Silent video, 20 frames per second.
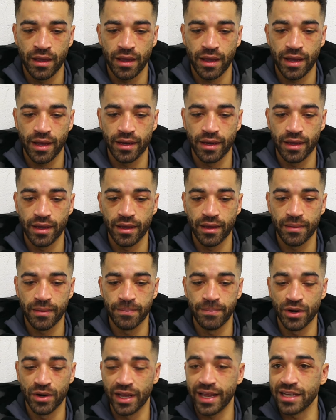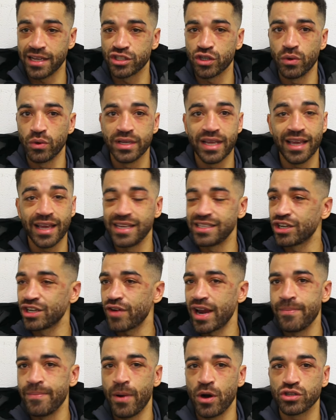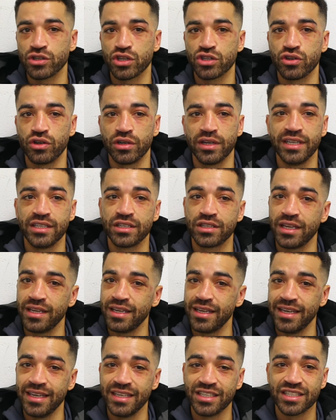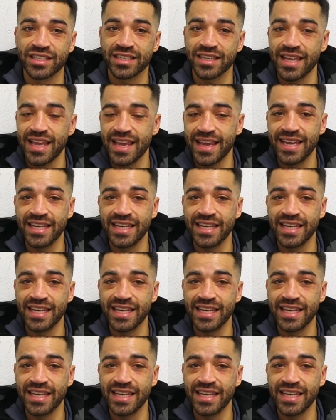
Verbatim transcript: And um, but against Owen, yeah, he's a great boxer. Sean, he's he's slick.